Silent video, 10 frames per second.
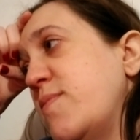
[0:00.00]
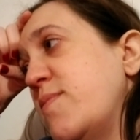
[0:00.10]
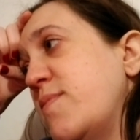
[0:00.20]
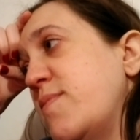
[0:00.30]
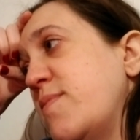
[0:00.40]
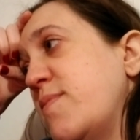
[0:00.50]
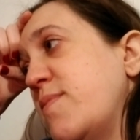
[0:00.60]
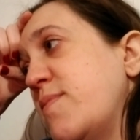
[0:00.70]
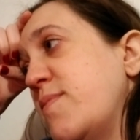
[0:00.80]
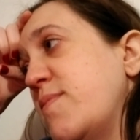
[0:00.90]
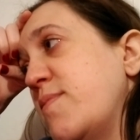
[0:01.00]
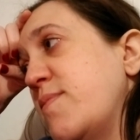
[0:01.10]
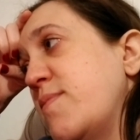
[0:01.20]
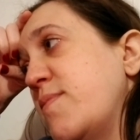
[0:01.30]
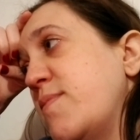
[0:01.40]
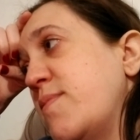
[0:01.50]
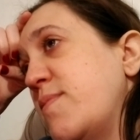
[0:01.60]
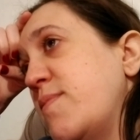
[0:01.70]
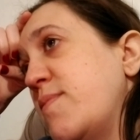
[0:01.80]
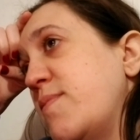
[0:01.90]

(no one is talking)